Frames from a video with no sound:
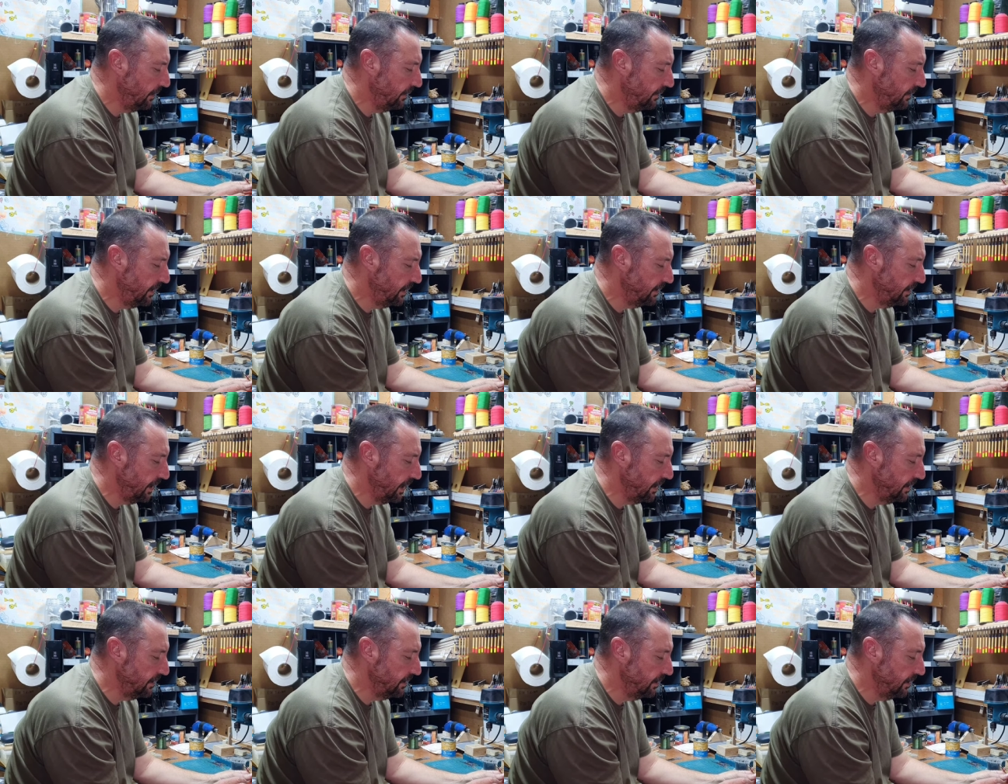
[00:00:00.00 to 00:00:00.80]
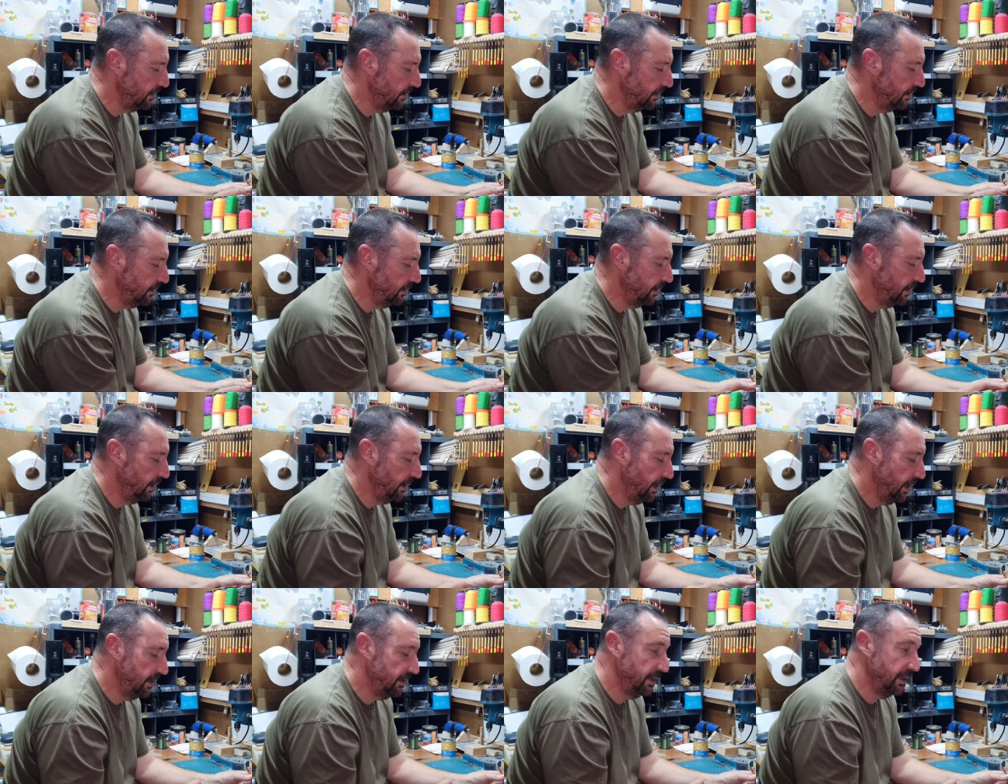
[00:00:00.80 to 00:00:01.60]
And this end
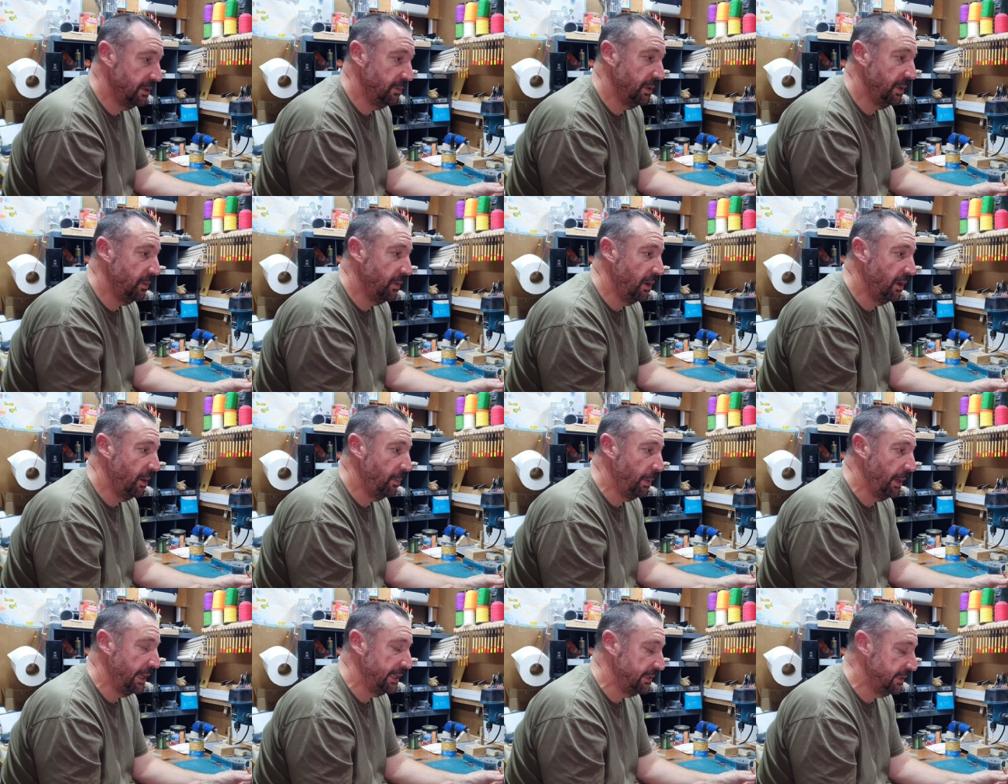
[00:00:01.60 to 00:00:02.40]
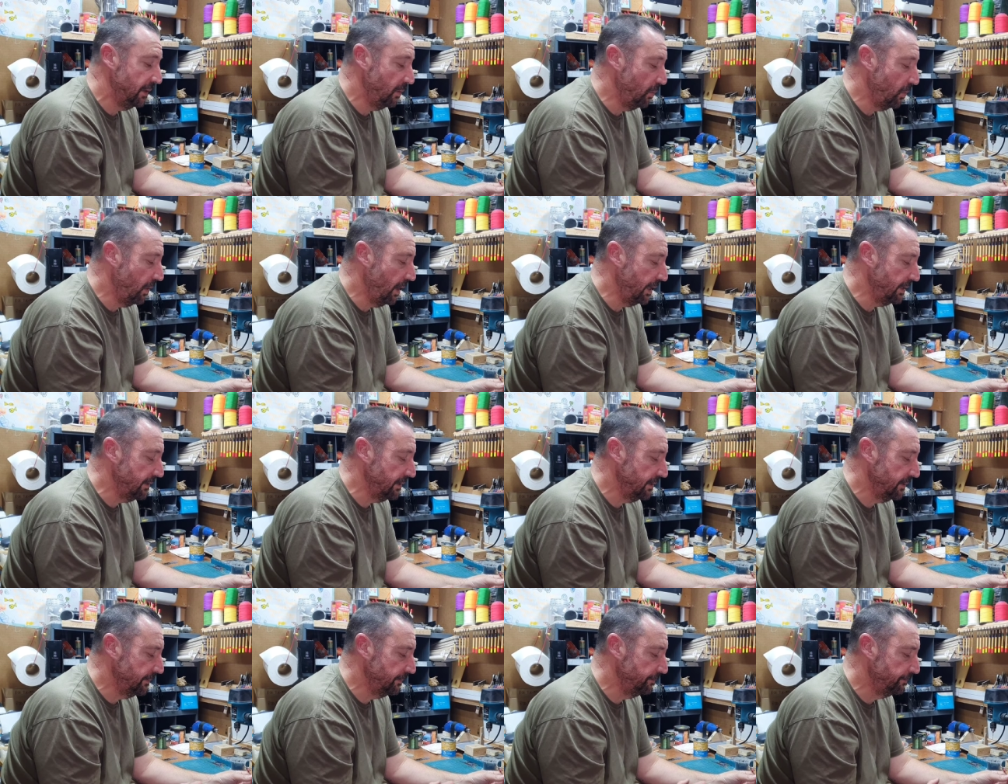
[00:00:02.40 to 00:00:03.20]
is going to be where I paint it
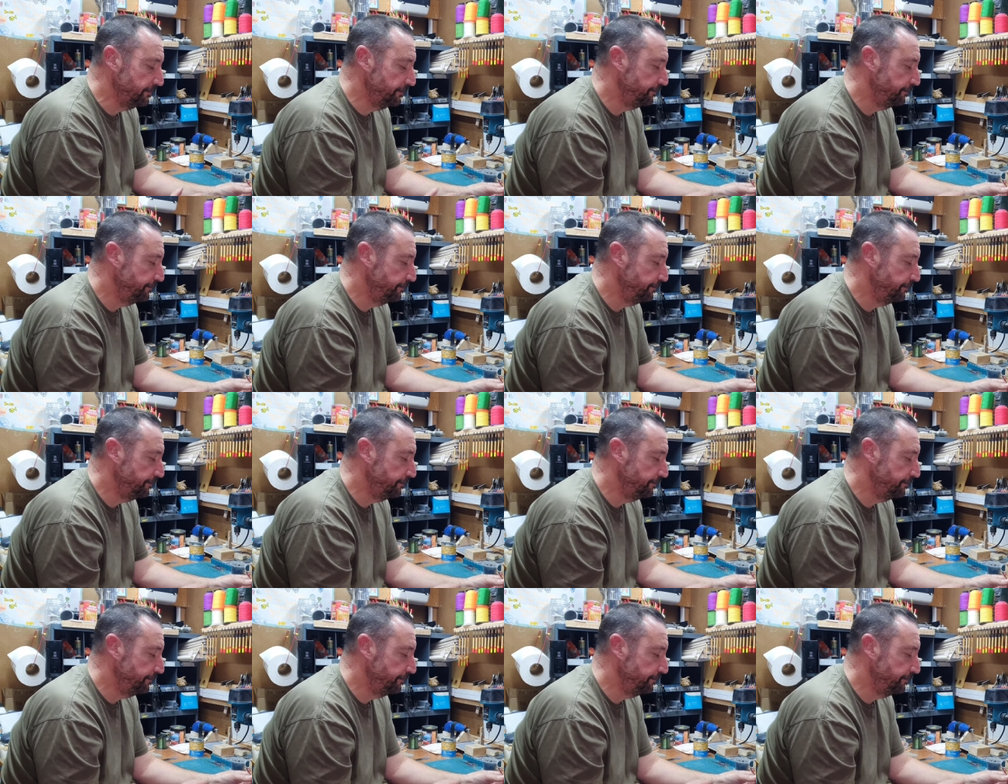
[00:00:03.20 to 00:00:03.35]
white.